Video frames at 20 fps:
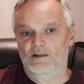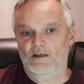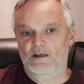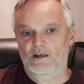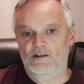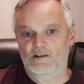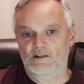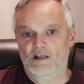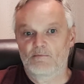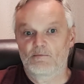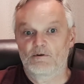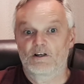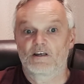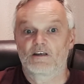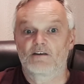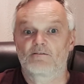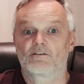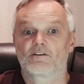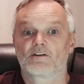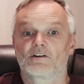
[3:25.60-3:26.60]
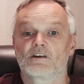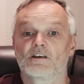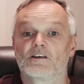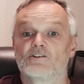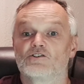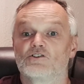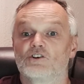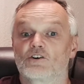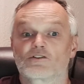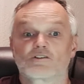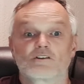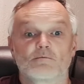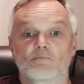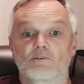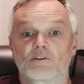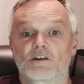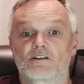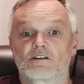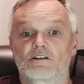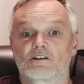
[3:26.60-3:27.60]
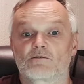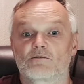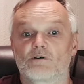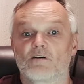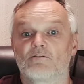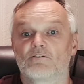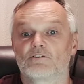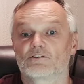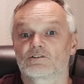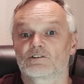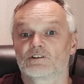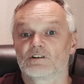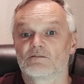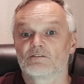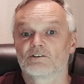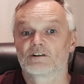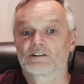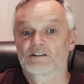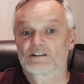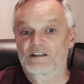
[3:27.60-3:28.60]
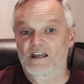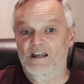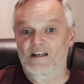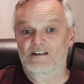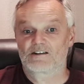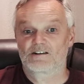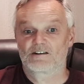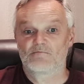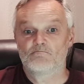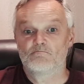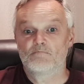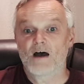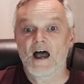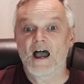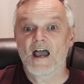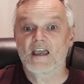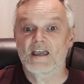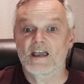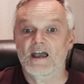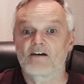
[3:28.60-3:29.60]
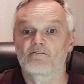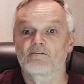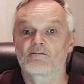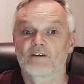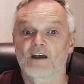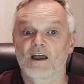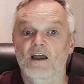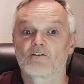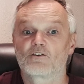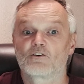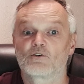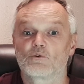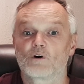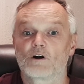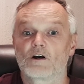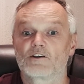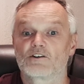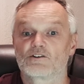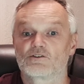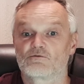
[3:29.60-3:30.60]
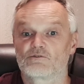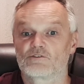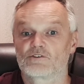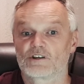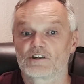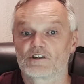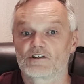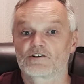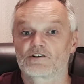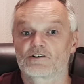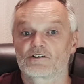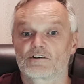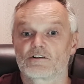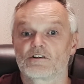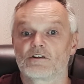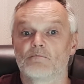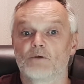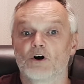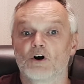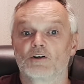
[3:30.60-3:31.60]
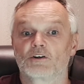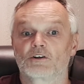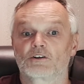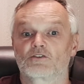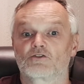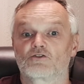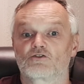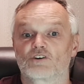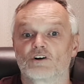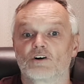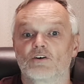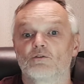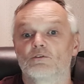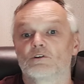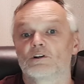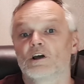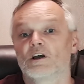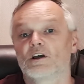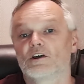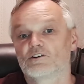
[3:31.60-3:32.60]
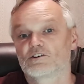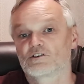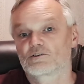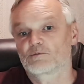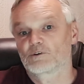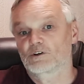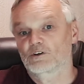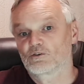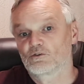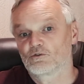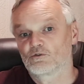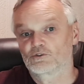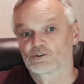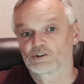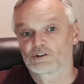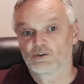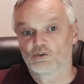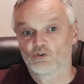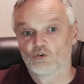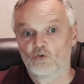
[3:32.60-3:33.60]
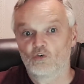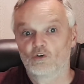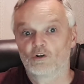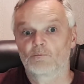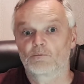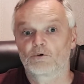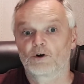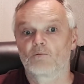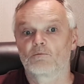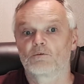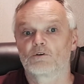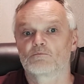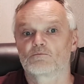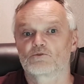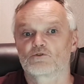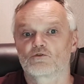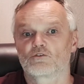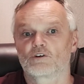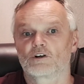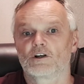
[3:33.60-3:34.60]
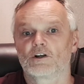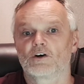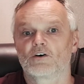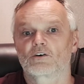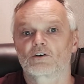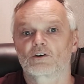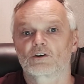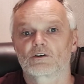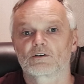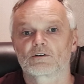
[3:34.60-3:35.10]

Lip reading: as they believe that he's not sympathetic to Everett's evil intent and may have found a way to resist the mind control that's been causing all the problems all along.